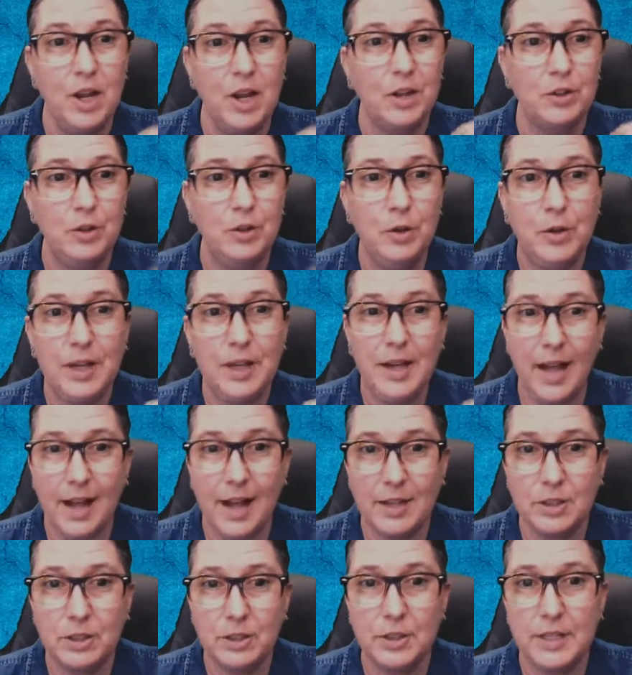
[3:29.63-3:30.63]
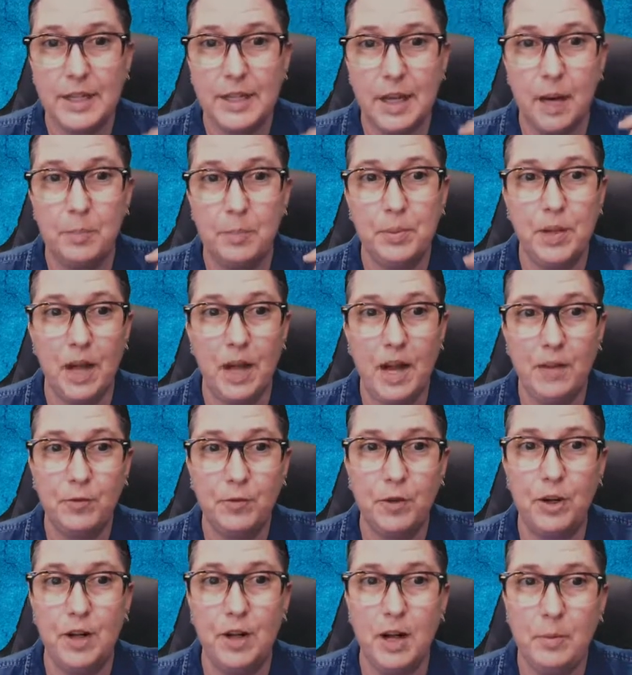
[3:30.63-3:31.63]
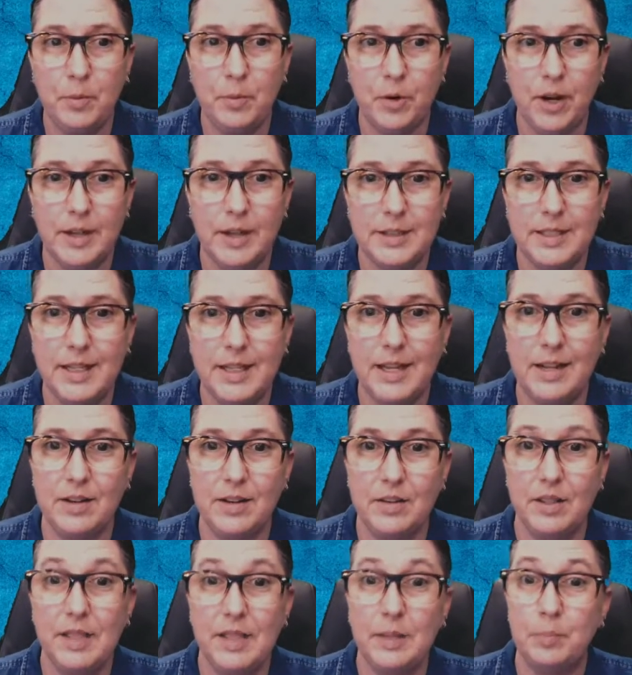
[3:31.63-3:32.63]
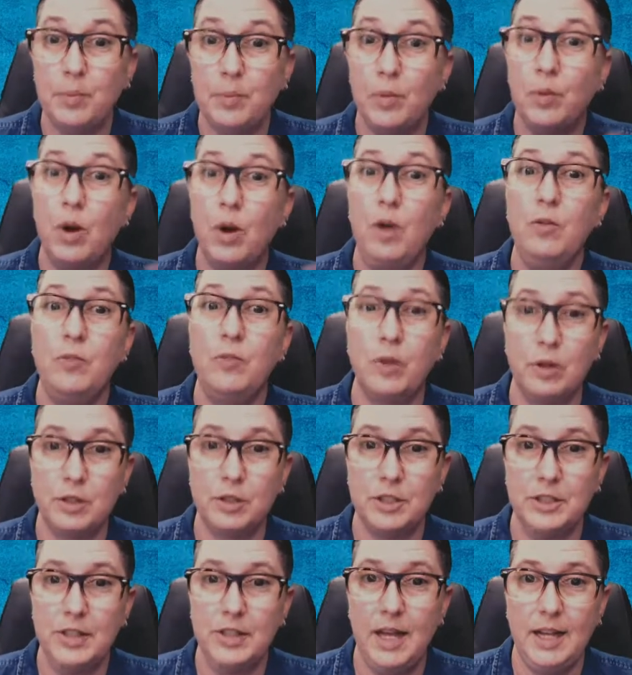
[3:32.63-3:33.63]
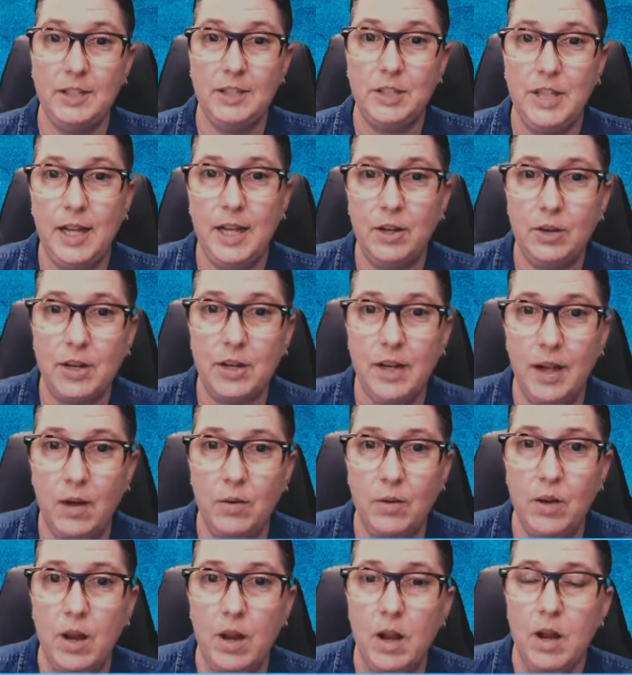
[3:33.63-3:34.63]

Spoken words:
you can actually apply for an upgrade to get the pro version, the educator account,